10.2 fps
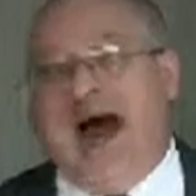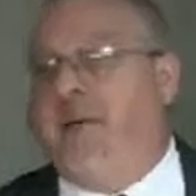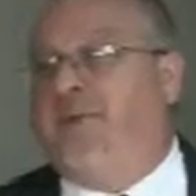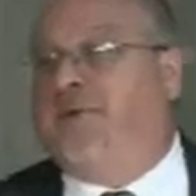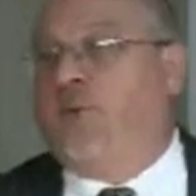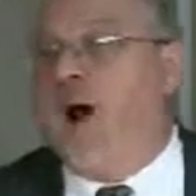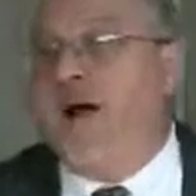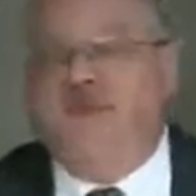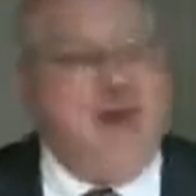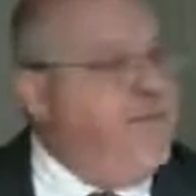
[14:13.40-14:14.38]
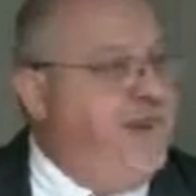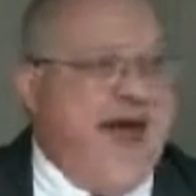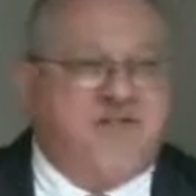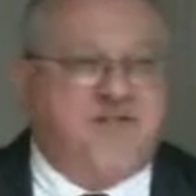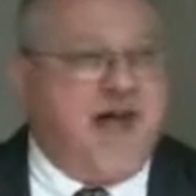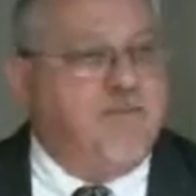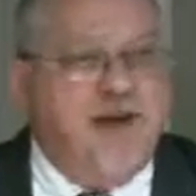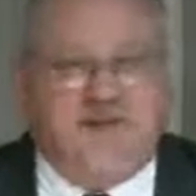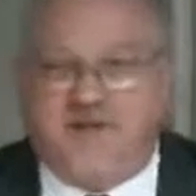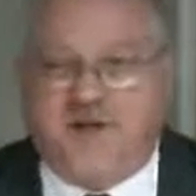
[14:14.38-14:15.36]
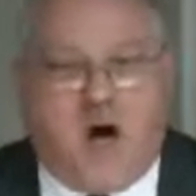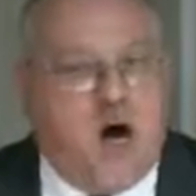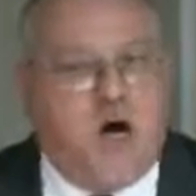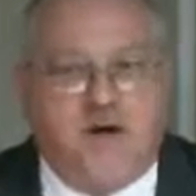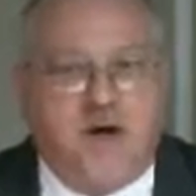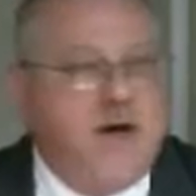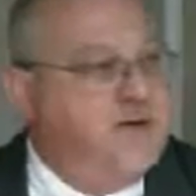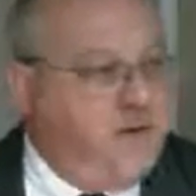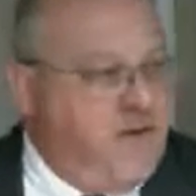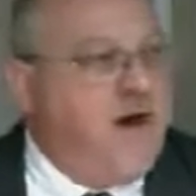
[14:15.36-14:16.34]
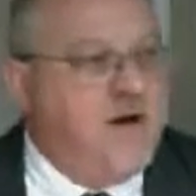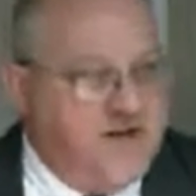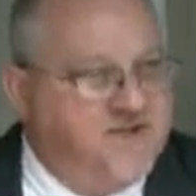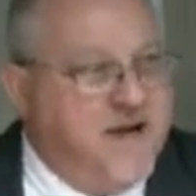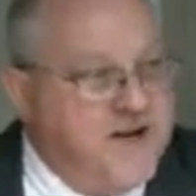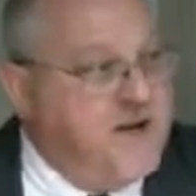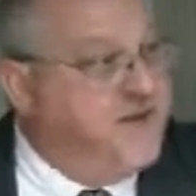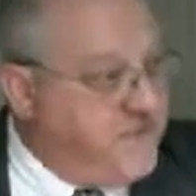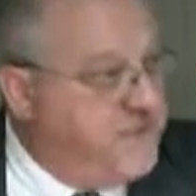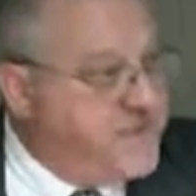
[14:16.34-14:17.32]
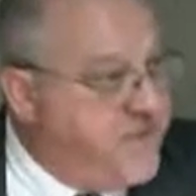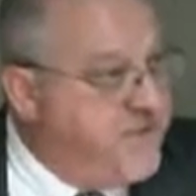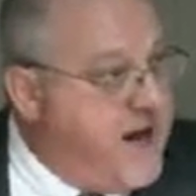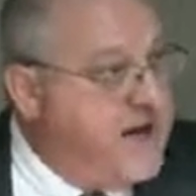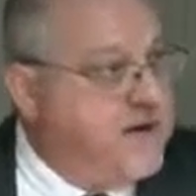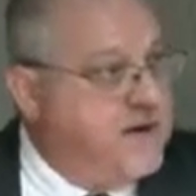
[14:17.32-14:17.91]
And I'm persuaded they passed that message on to their descendants, don't you think?